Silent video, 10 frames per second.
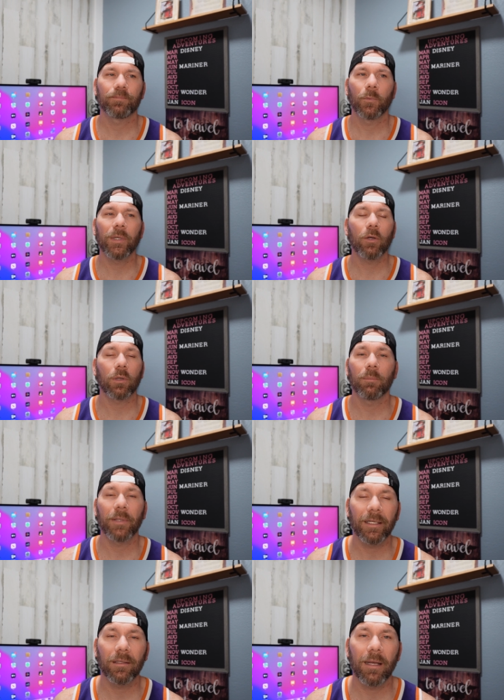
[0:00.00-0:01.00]
we don't
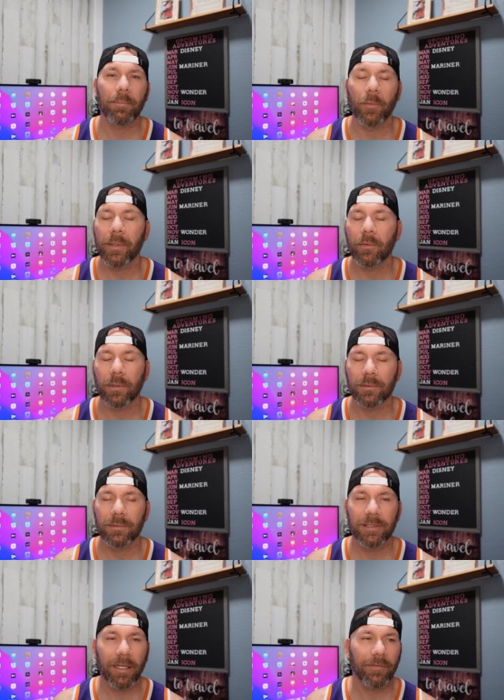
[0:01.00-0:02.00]
complain a lot, but we were
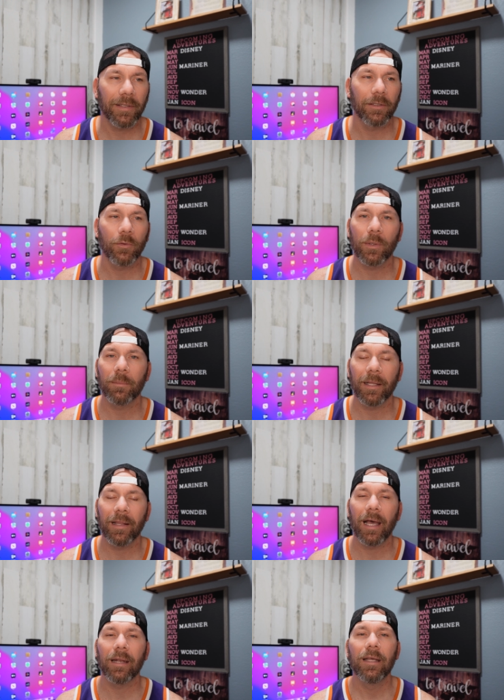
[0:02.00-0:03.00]
definitely annoyed by
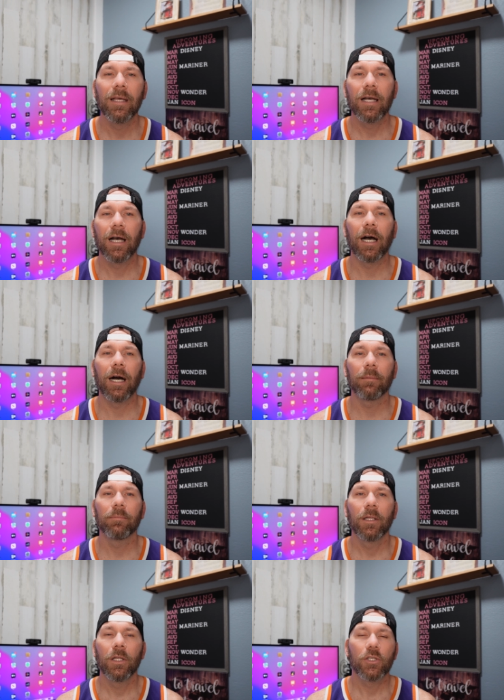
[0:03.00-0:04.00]
that. Um,
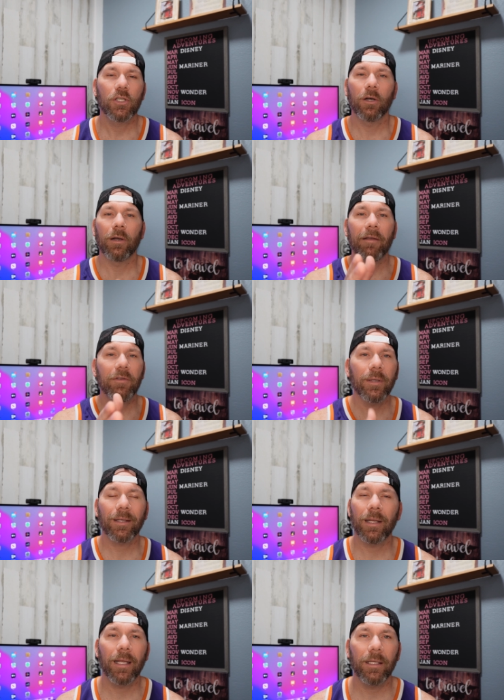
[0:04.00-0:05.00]
so have
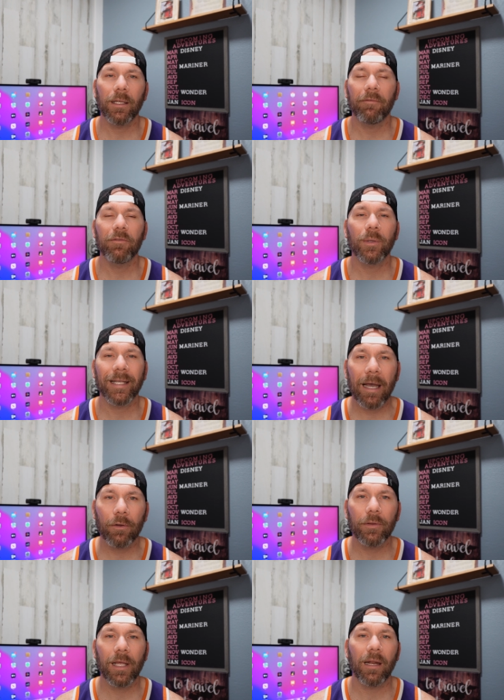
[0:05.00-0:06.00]
you have you
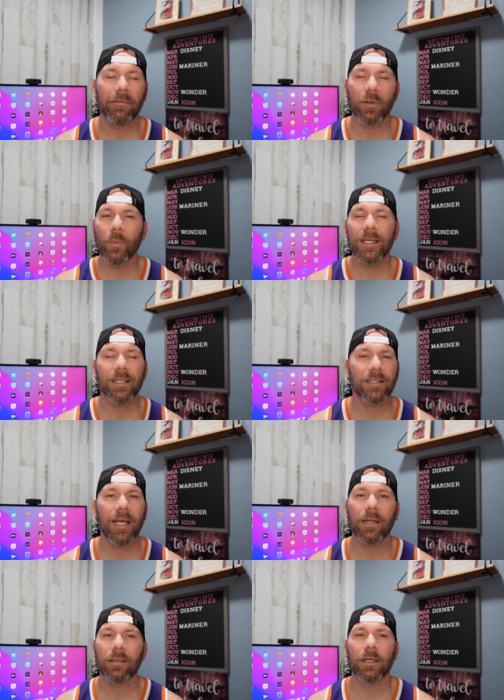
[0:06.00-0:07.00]
encountered that? Have you witnessed
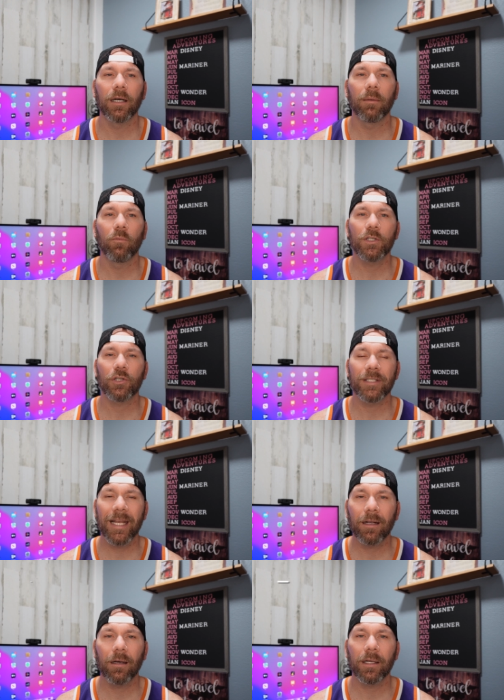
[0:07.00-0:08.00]
that? Um, what's your
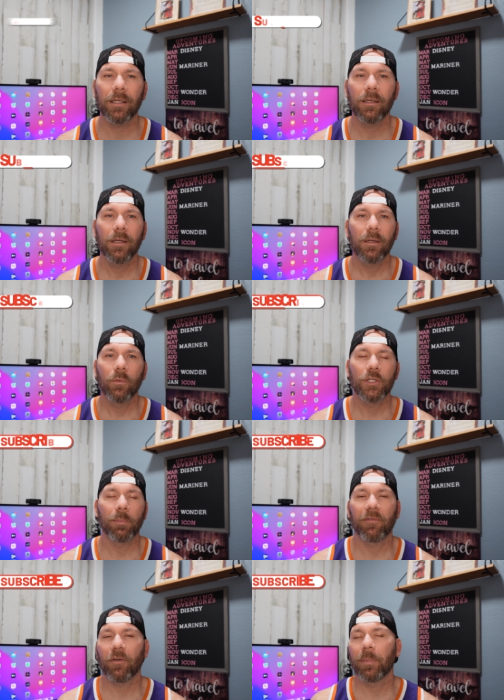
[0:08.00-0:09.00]
take on it? Would you
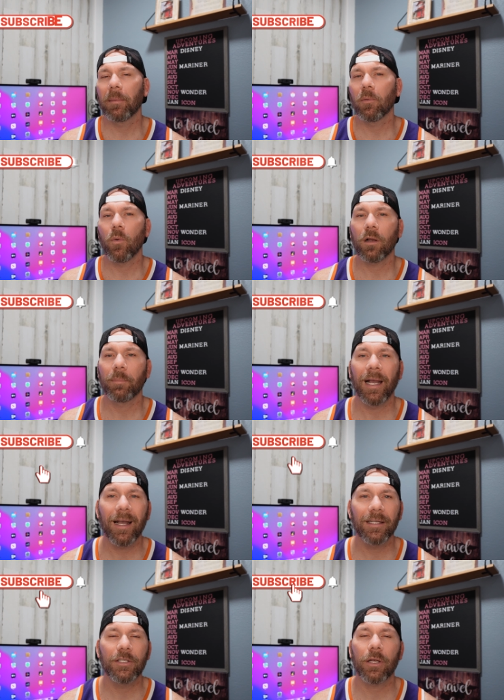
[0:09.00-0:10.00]
prefer people walk
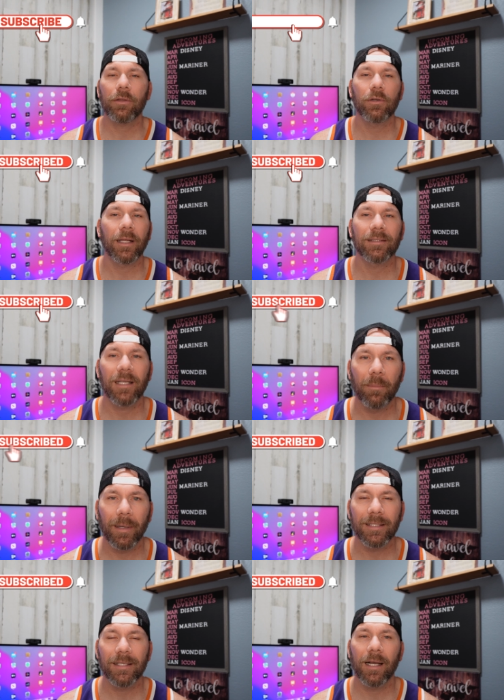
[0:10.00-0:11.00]
behind each other, not side
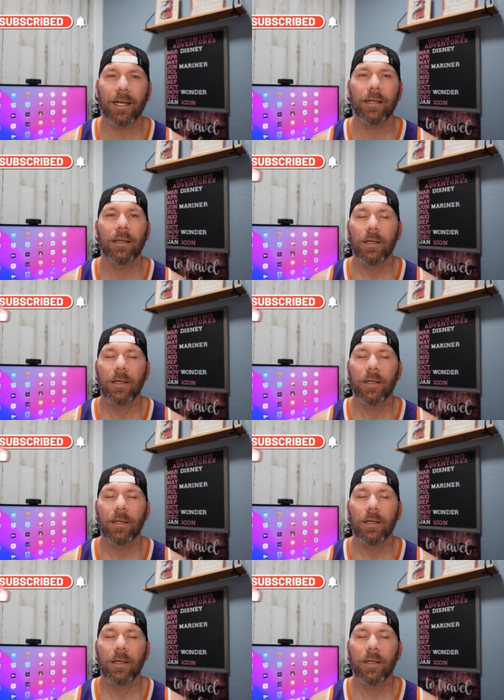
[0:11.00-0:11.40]
by side?